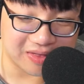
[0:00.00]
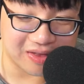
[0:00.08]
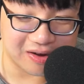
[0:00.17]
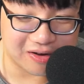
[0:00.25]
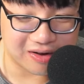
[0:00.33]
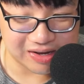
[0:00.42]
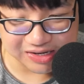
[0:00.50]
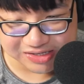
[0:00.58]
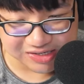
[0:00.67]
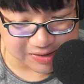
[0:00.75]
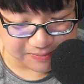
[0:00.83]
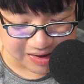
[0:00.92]
there is
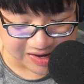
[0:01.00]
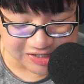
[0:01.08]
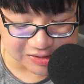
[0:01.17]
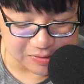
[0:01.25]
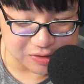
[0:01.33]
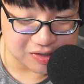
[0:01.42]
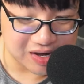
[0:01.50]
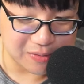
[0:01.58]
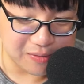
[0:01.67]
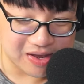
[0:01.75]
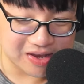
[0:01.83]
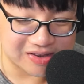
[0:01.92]
some asymmetry, and
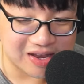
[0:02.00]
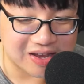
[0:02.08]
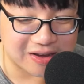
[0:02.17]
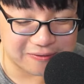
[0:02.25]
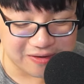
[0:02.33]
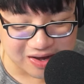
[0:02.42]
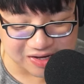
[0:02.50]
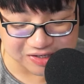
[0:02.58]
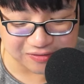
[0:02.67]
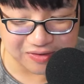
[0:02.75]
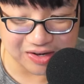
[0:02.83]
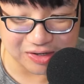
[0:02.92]
we can take advantage
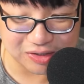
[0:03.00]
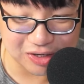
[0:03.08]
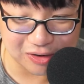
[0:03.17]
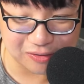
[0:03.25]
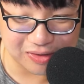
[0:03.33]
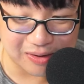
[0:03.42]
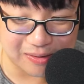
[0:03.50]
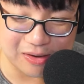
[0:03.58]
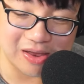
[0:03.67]
of it so that